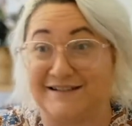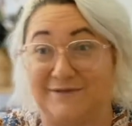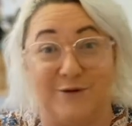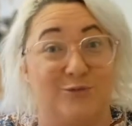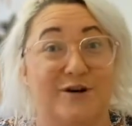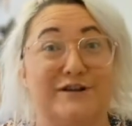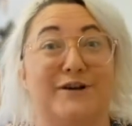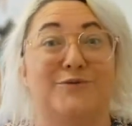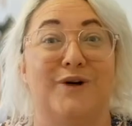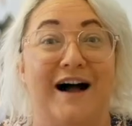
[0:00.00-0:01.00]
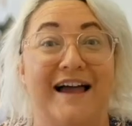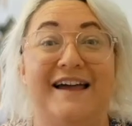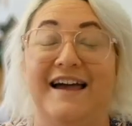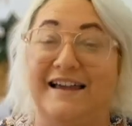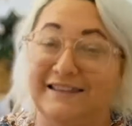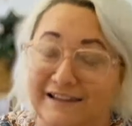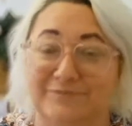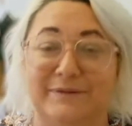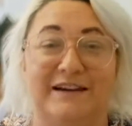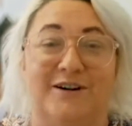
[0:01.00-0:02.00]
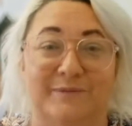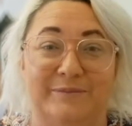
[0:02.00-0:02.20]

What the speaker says: If you want to know why, leave me a comment